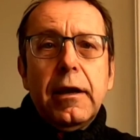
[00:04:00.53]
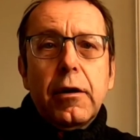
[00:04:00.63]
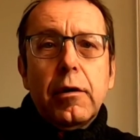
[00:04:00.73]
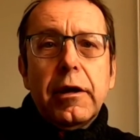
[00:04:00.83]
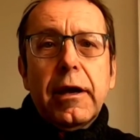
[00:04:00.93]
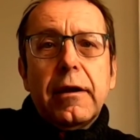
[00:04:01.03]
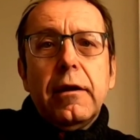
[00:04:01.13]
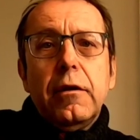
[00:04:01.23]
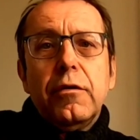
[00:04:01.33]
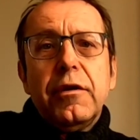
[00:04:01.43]
it all in
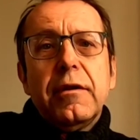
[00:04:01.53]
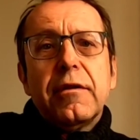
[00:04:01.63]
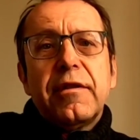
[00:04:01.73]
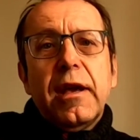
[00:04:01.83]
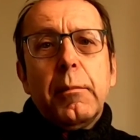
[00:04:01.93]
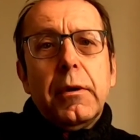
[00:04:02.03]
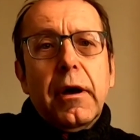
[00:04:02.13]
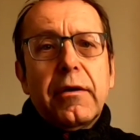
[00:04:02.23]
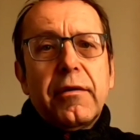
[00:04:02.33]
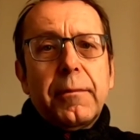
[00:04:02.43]
using the same
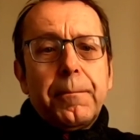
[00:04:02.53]
nut.